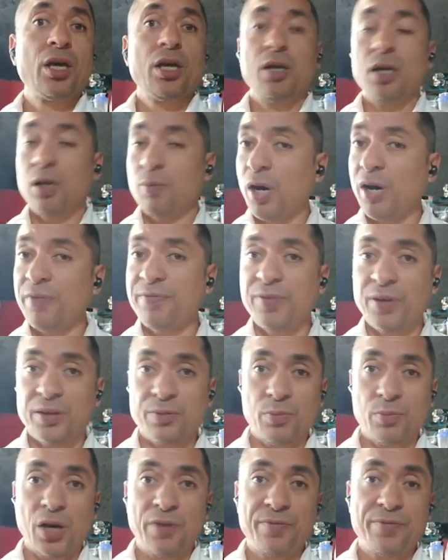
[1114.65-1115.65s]
My
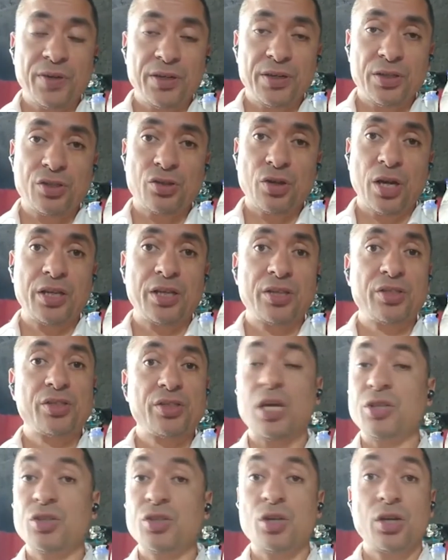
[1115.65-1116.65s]
fitness training
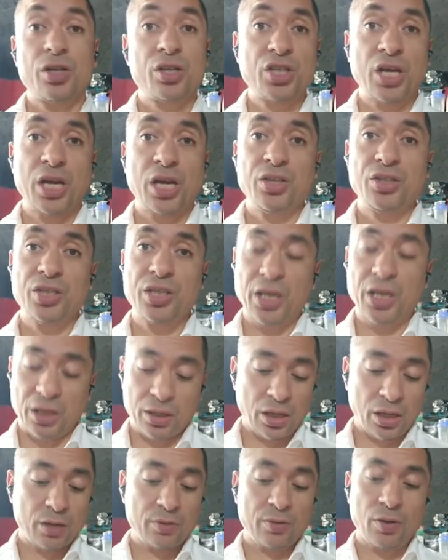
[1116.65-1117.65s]
has got to change
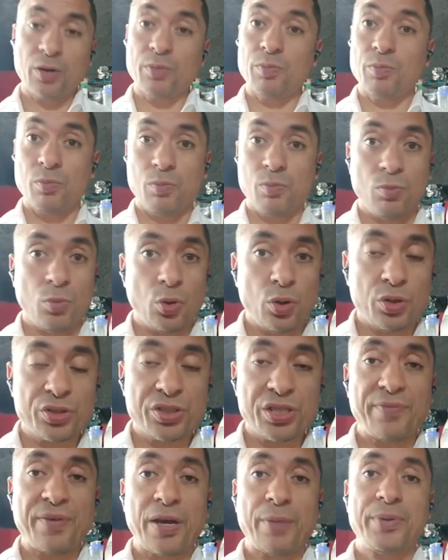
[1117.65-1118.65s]
again. I've got more
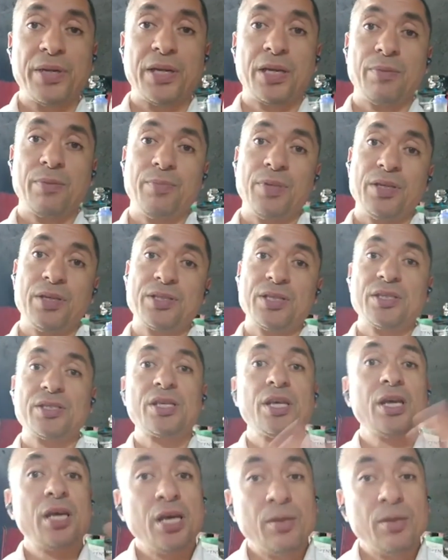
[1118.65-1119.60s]
stuff happening in business.